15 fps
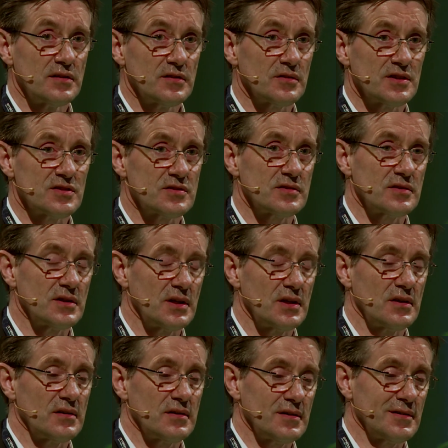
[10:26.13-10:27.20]
So it's,
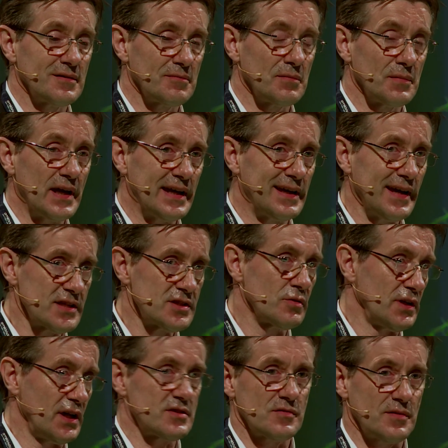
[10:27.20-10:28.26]
I guess
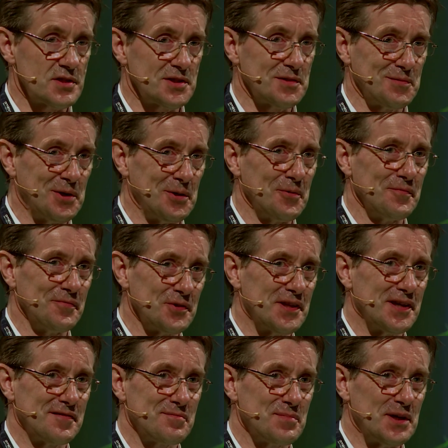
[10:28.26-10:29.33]
your next question
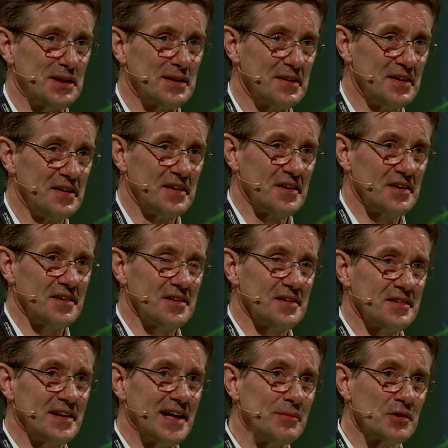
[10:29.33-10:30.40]
would have been
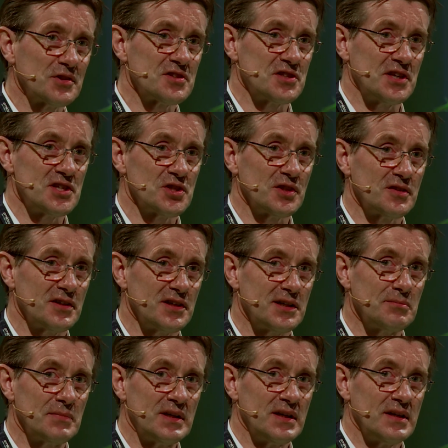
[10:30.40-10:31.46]
the amortization
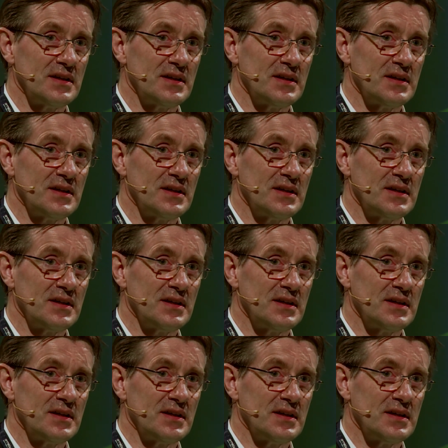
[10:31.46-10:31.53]
time.